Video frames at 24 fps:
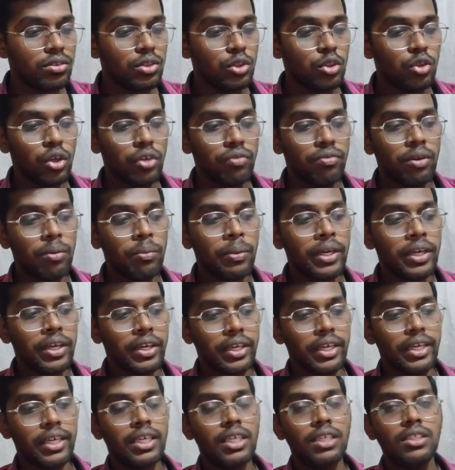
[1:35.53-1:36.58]
so it will be
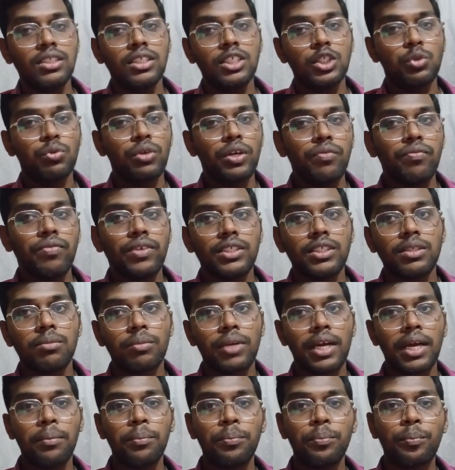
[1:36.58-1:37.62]
created just wait for
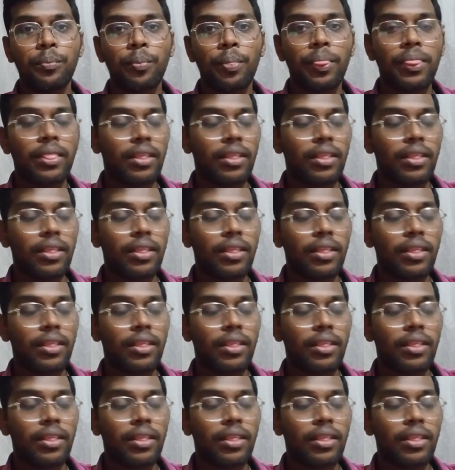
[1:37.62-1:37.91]
some time